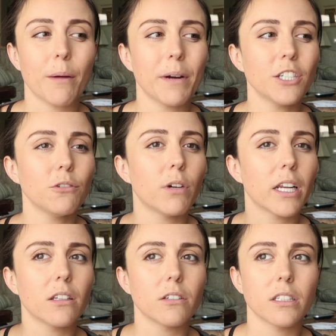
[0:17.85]
I might do what
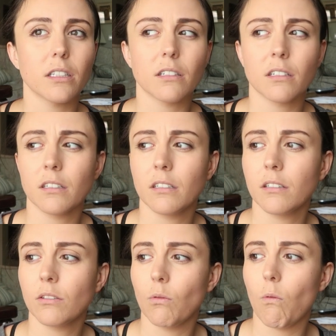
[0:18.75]
I learned and then
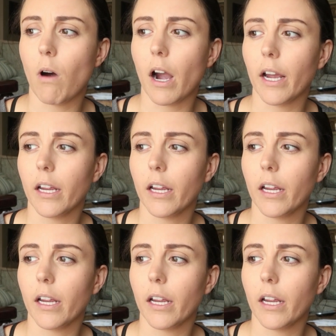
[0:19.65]
why.